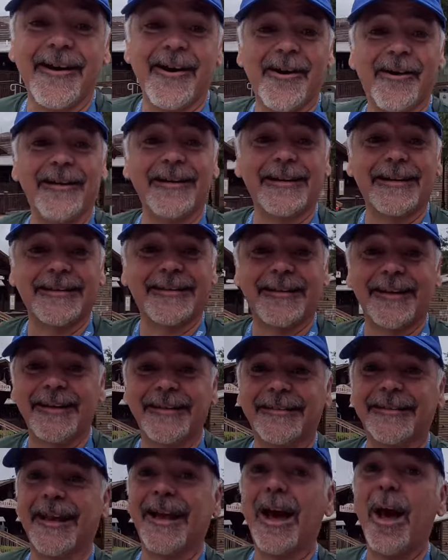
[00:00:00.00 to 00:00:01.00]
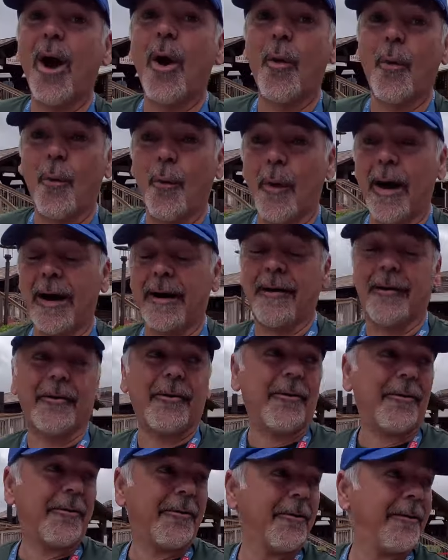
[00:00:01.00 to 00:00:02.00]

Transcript: All I can say is, wow.